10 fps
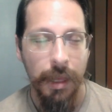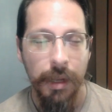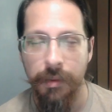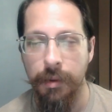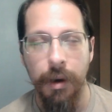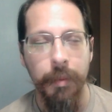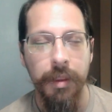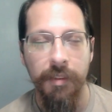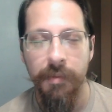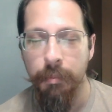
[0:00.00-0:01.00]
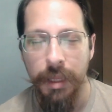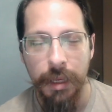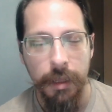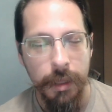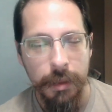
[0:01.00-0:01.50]
That is the army they've been
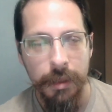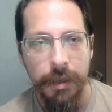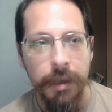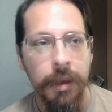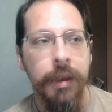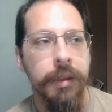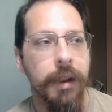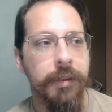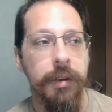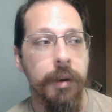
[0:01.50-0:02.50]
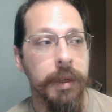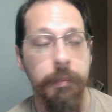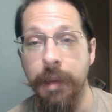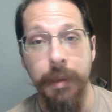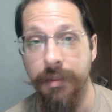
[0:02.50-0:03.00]
playing lately. That is the army,
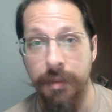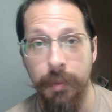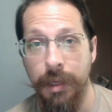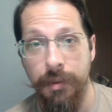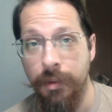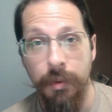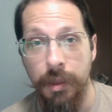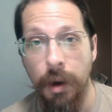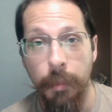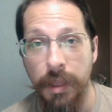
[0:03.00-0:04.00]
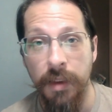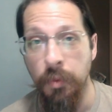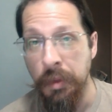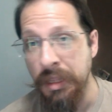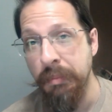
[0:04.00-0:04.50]
maybe in some cases, the only army
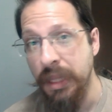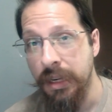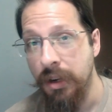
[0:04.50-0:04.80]
they've really played